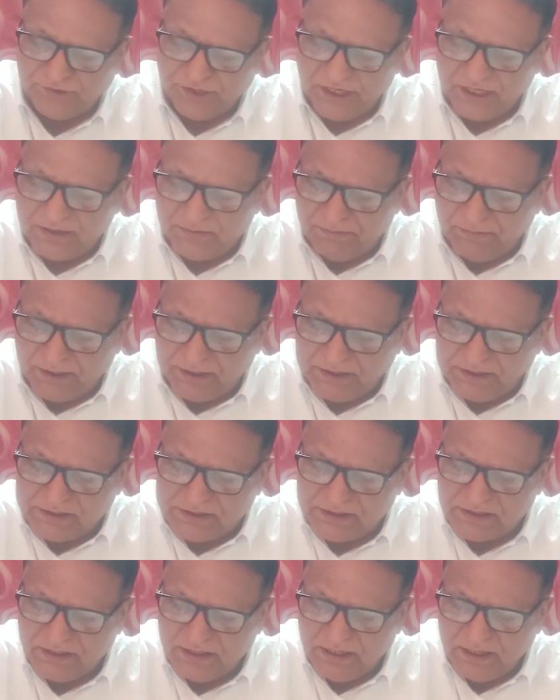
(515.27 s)
It
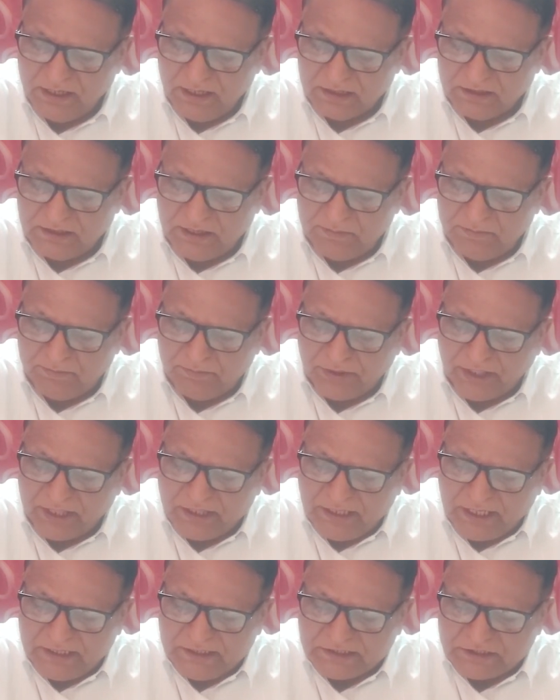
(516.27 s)
means the
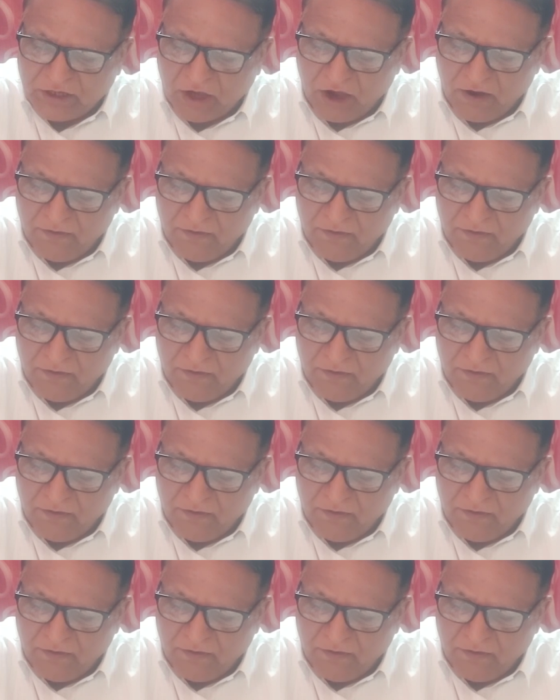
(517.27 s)
presence